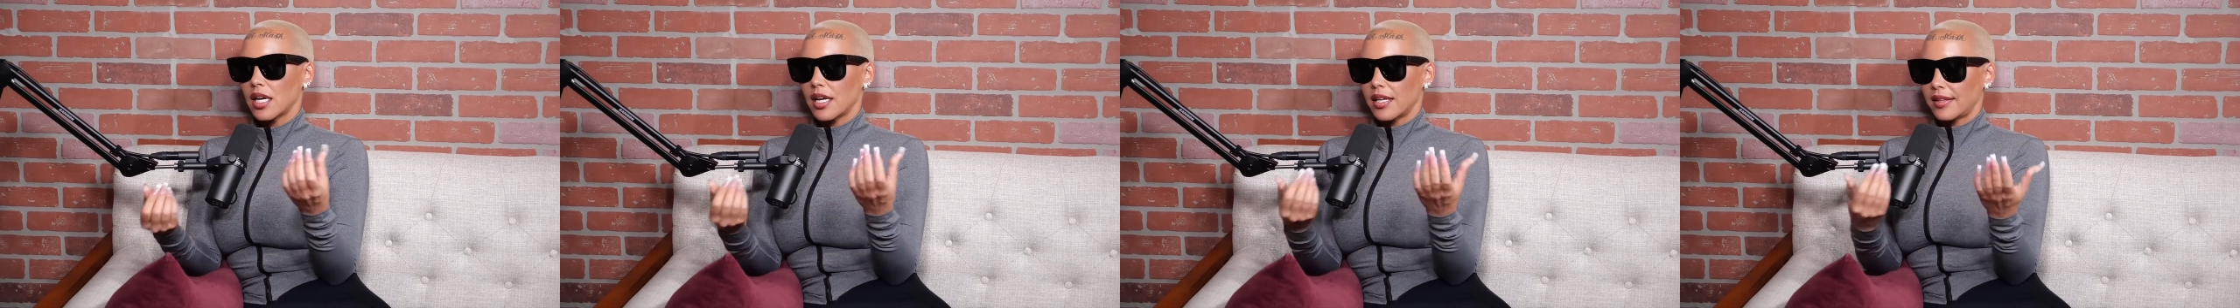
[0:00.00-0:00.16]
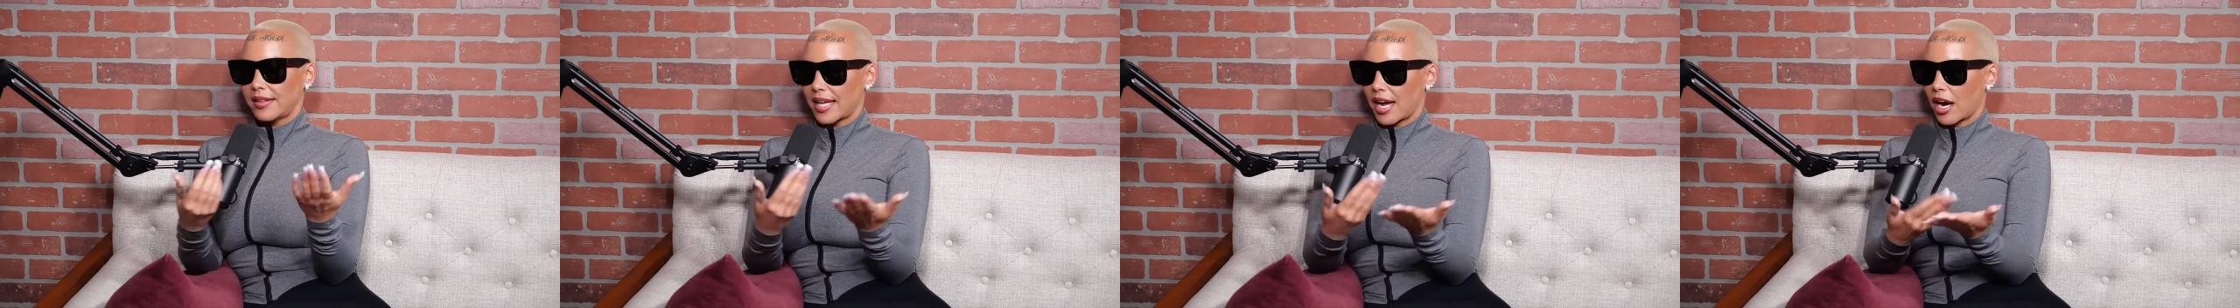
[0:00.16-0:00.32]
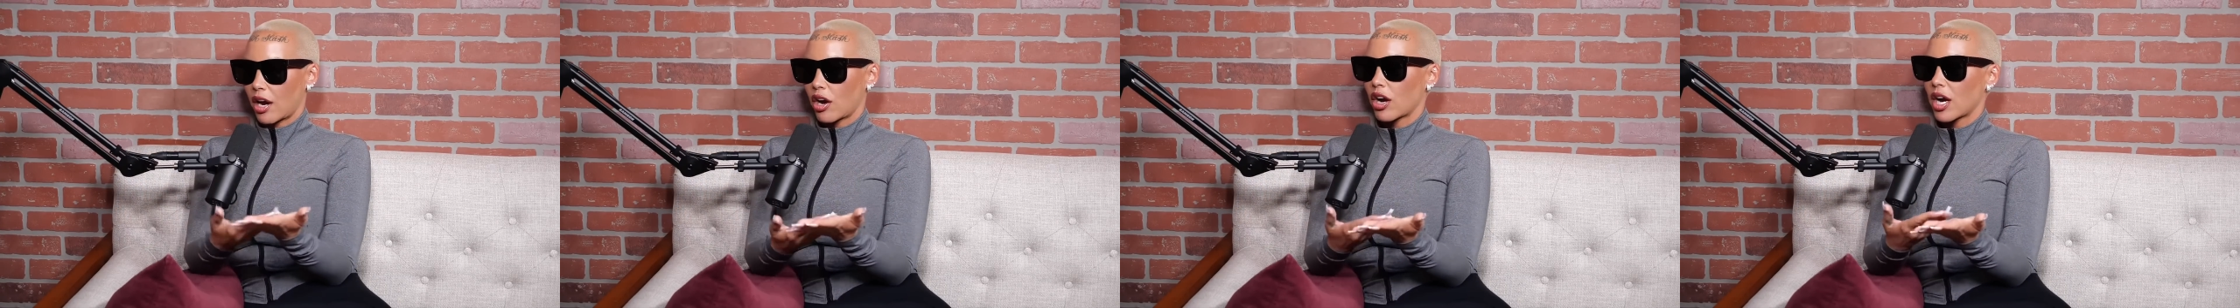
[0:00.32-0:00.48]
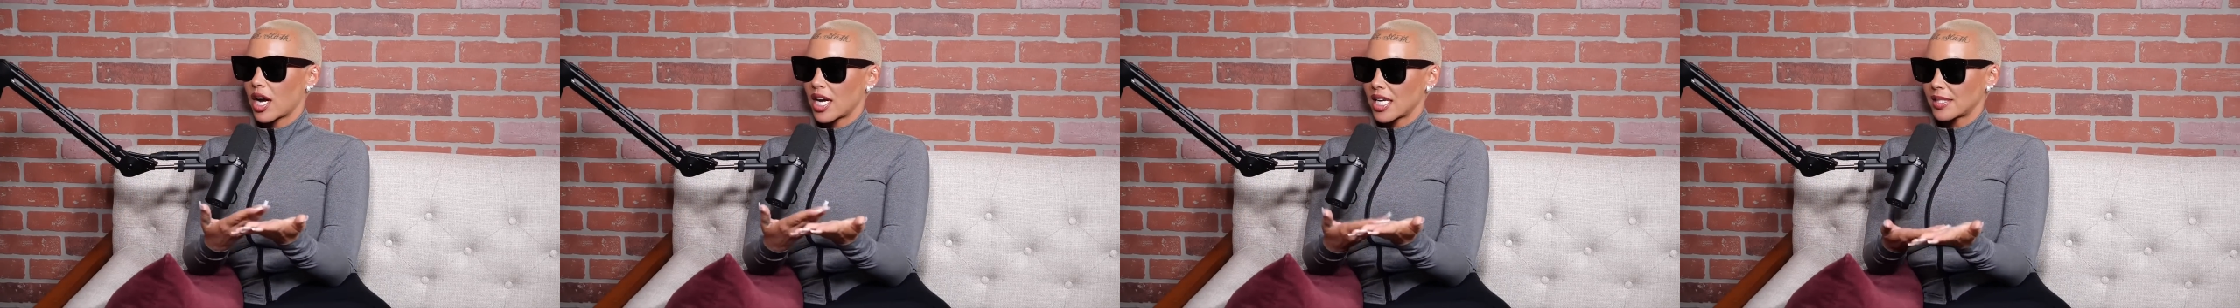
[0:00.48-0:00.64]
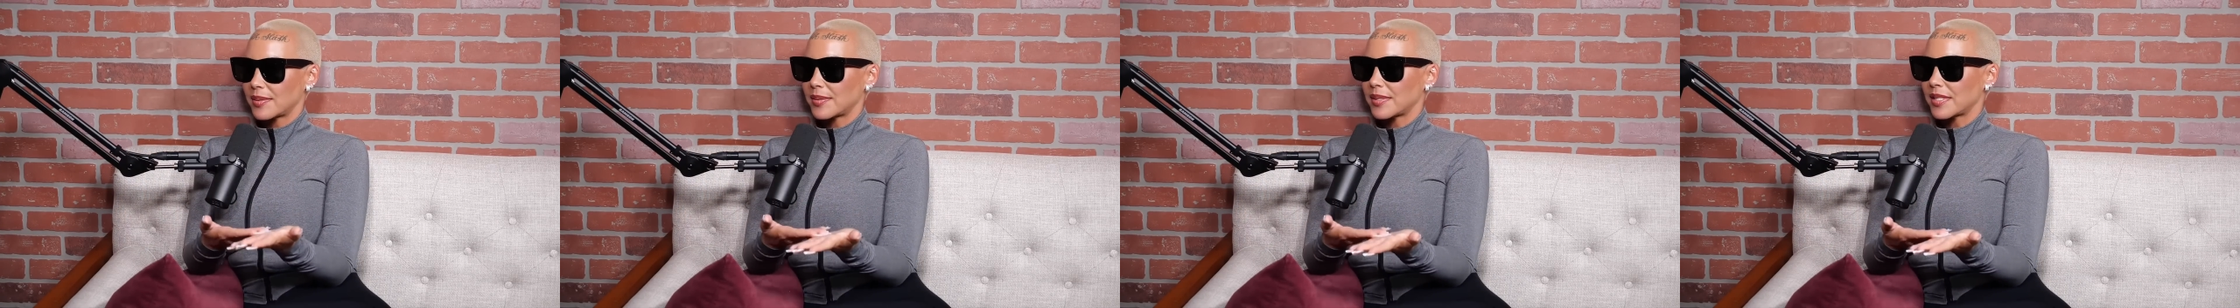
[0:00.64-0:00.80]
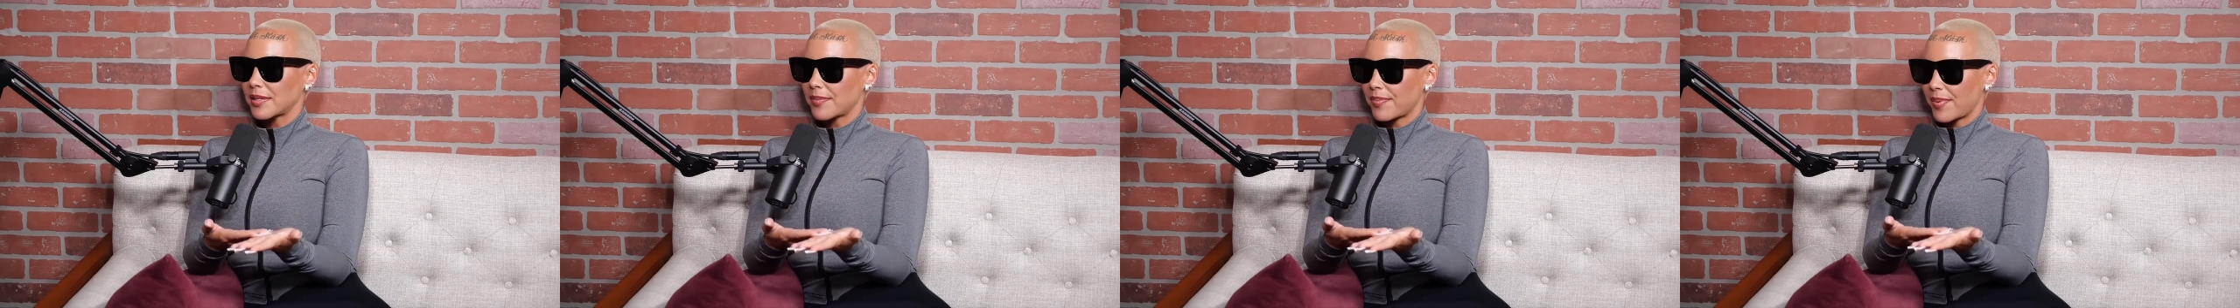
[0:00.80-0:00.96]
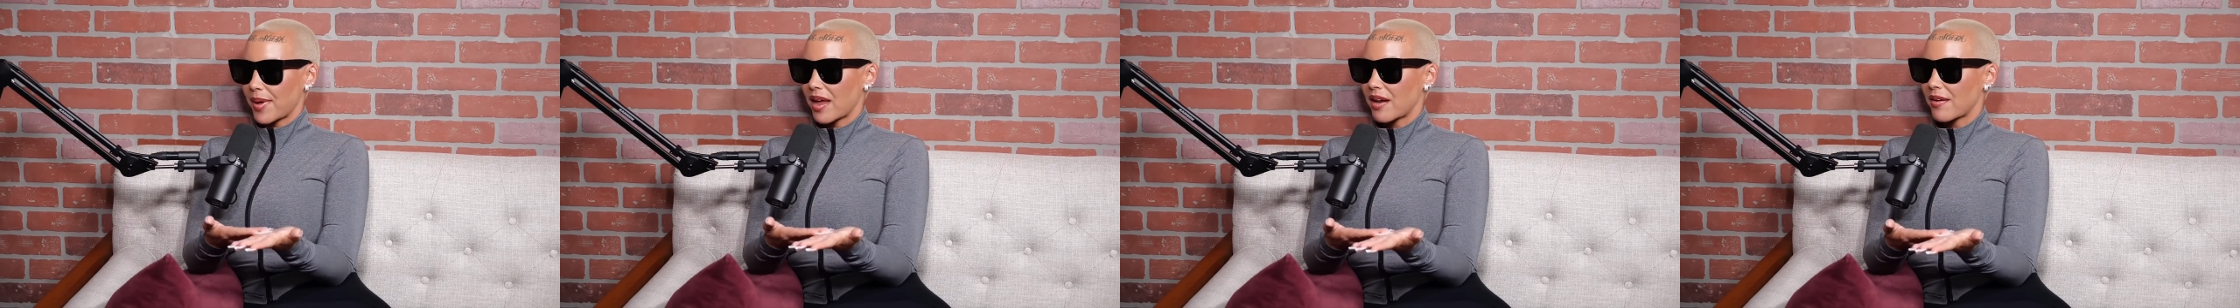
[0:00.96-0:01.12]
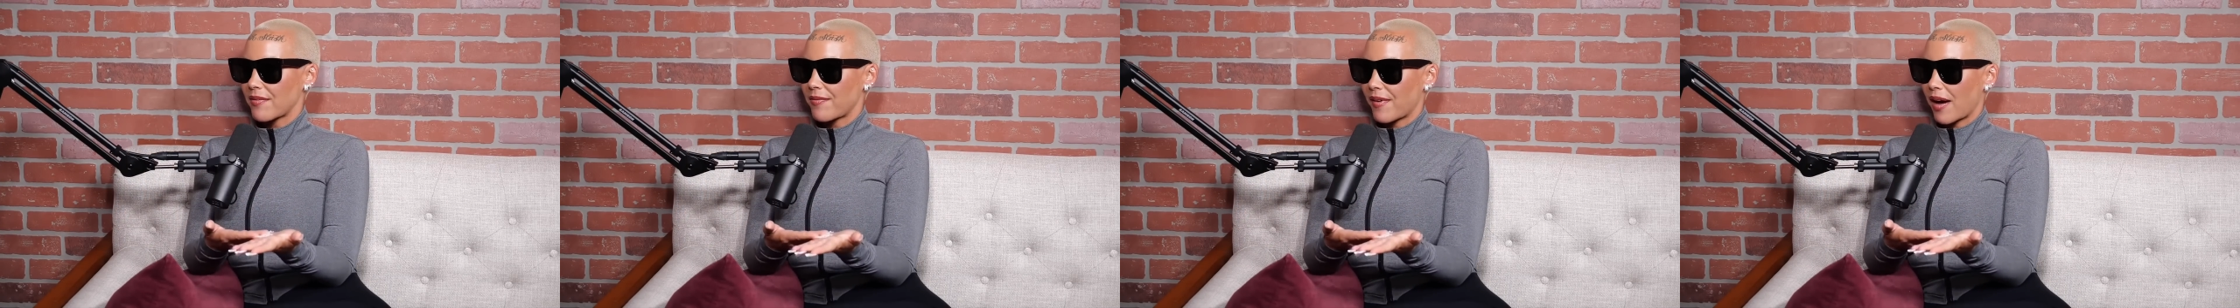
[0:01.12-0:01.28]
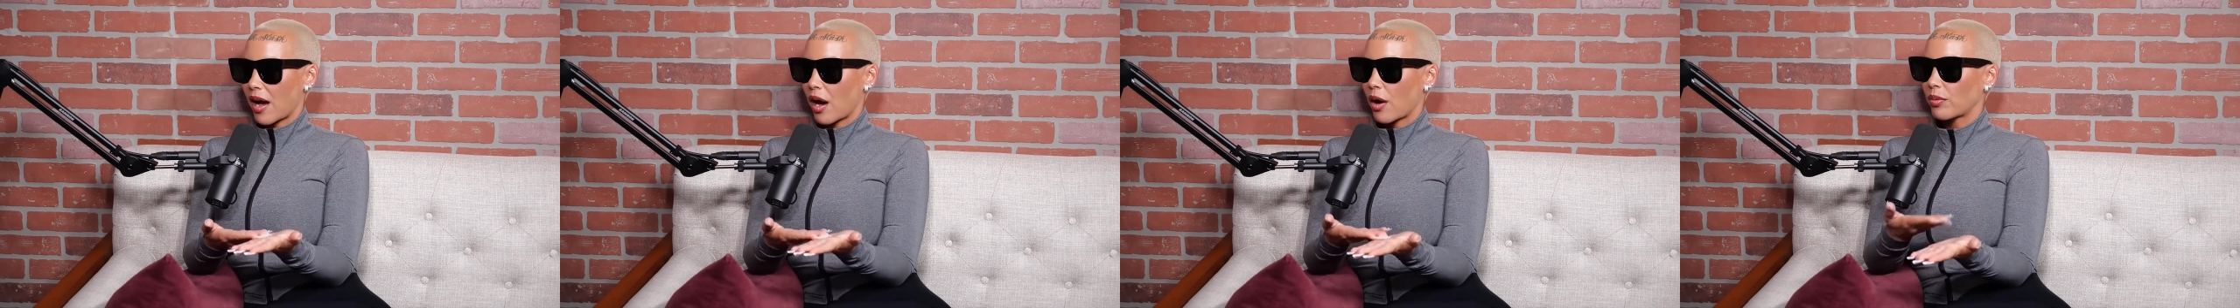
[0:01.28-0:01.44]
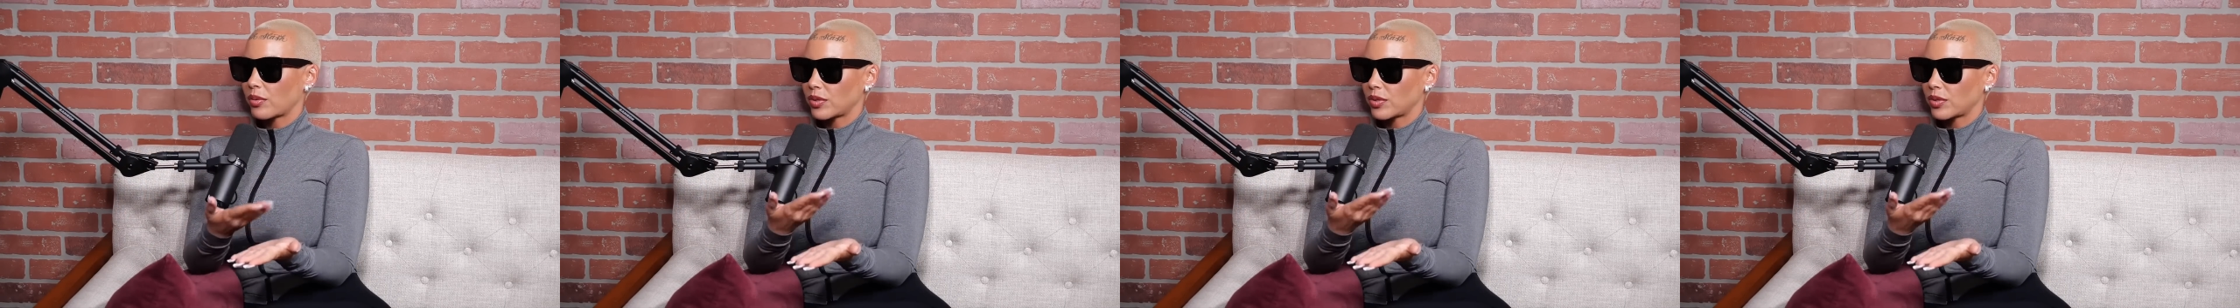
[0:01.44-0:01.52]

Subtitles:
That her husband's a pedophile,